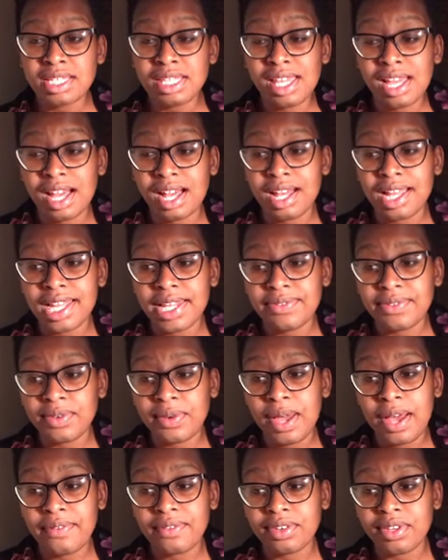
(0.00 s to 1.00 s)
Yeah, and if
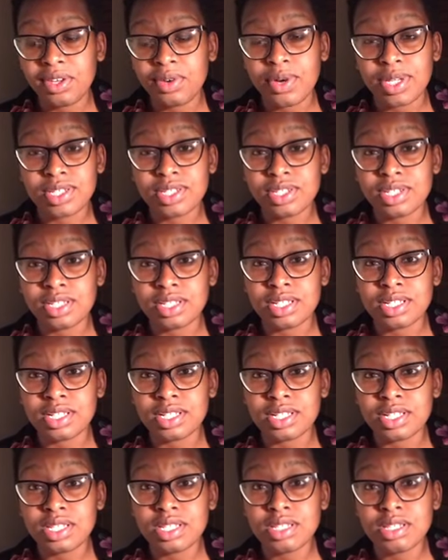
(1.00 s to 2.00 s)
you have any
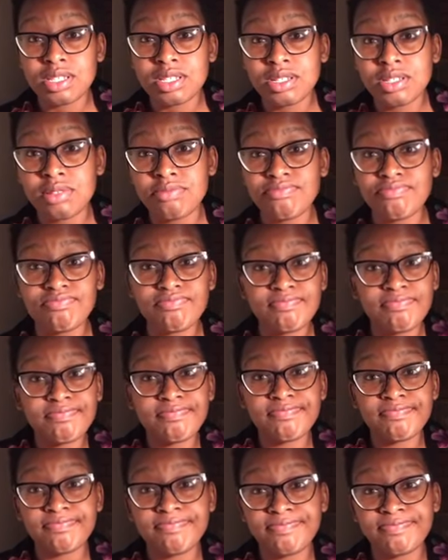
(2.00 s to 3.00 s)
questions,
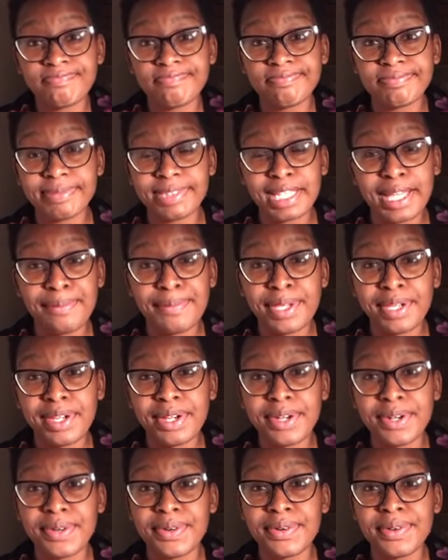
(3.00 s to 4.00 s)
let me
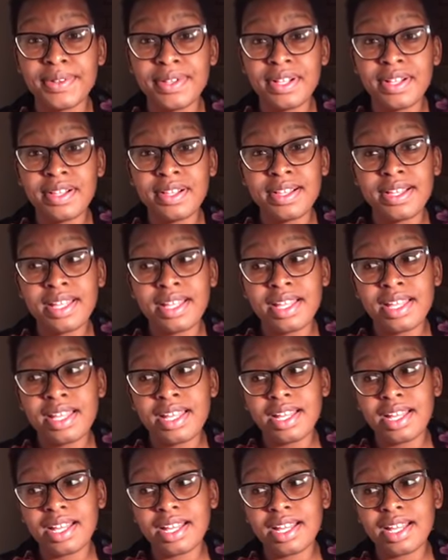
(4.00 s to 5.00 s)
know.
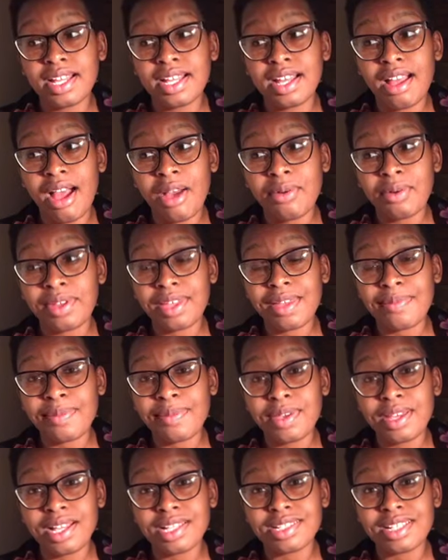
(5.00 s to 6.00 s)
I will keep
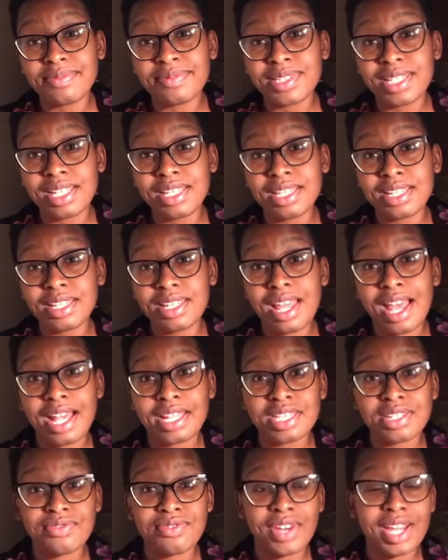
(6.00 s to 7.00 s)
you guys updated.
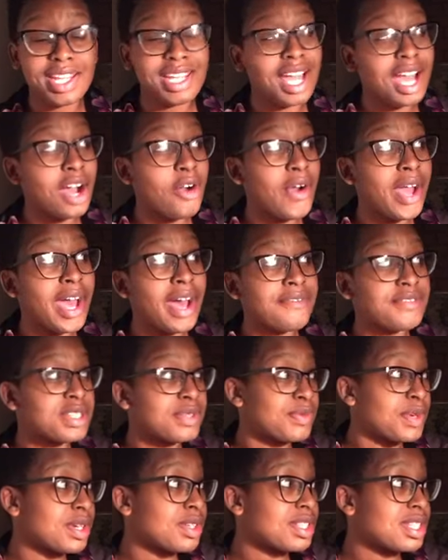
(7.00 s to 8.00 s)
As of right now, I have
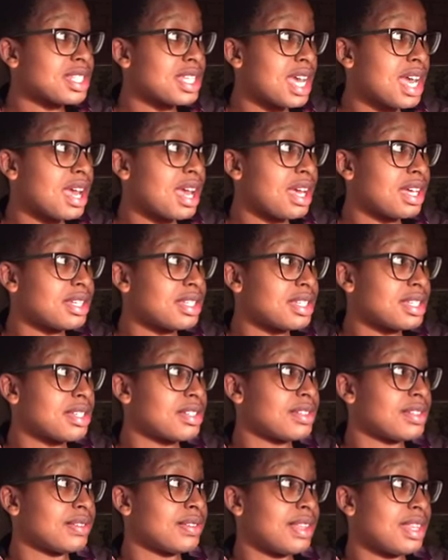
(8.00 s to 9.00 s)
somewhere to stay
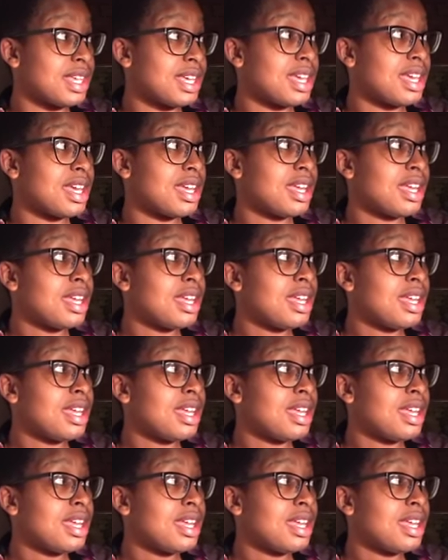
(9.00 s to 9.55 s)
until the